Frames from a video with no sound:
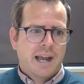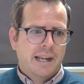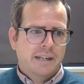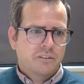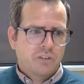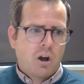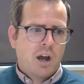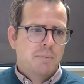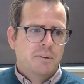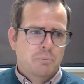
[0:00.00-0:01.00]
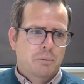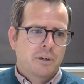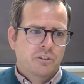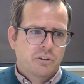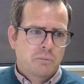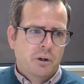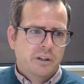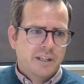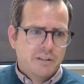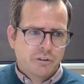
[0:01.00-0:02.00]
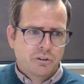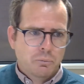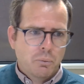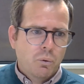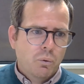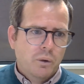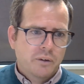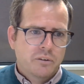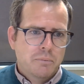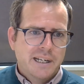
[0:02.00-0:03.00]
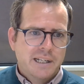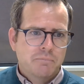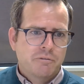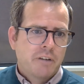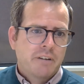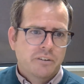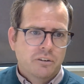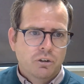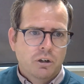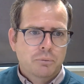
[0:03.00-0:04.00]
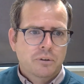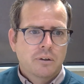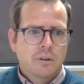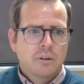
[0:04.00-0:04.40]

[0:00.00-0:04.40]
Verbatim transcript: and time is a precious commodity for small and to medium fundraising shops.